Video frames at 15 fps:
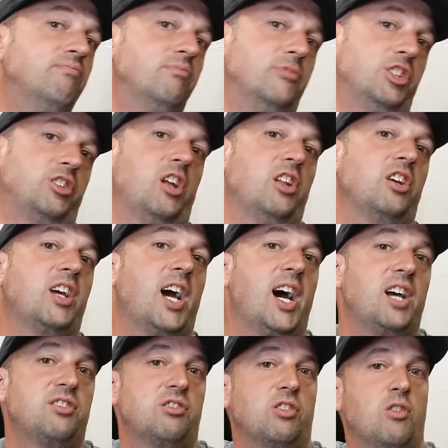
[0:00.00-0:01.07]
there's other
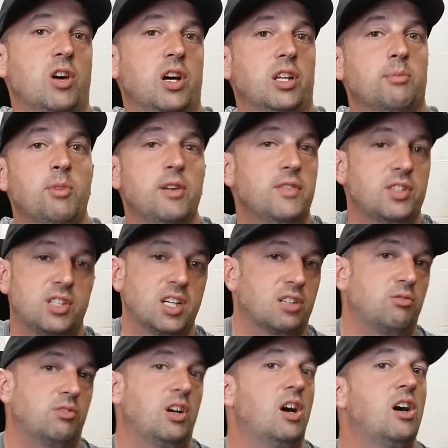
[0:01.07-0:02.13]
guys that are going, the movie
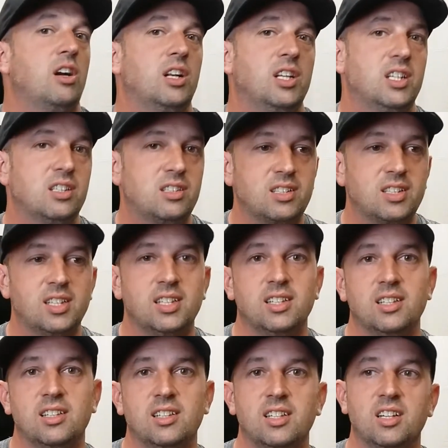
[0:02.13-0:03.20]
sucks regardless,
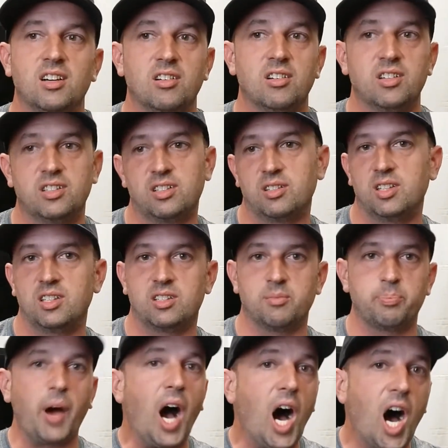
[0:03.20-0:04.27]
and, it's a
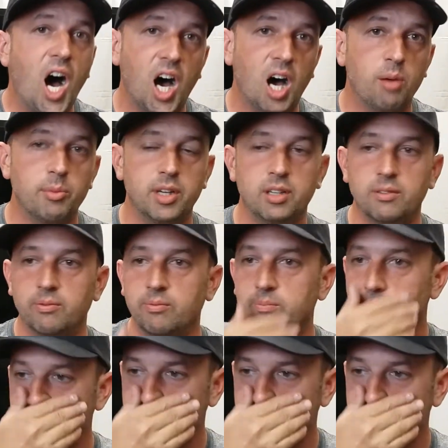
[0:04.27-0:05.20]
bomb, and